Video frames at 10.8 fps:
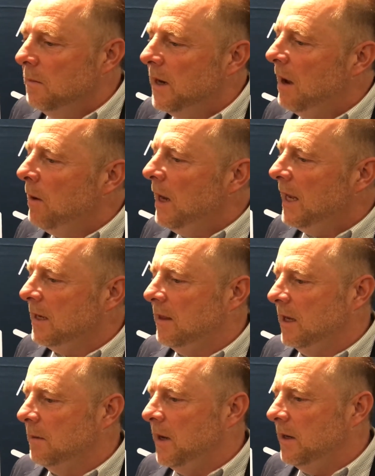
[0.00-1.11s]
But how I like to
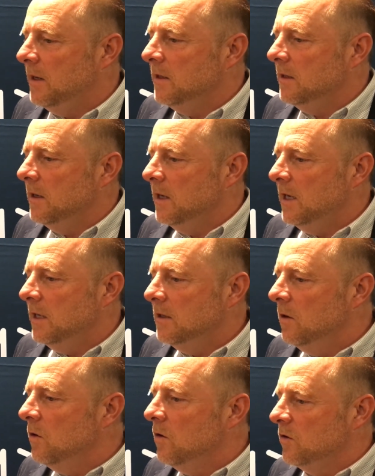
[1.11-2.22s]
think about it is that these
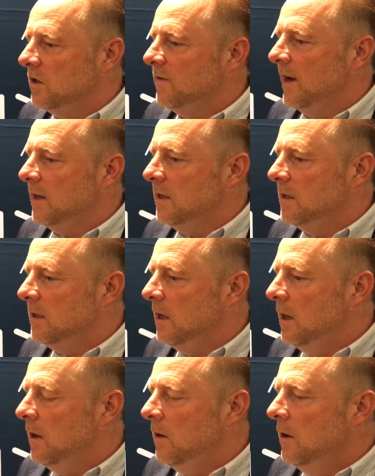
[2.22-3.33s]
non-conscious factors
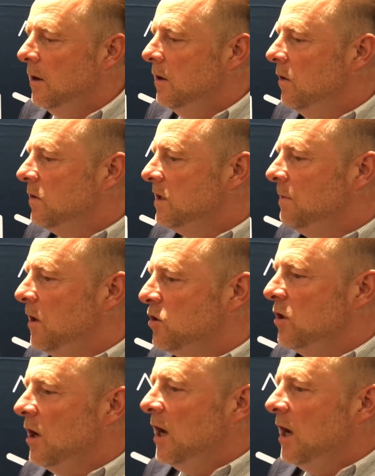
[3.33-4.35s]
are not so much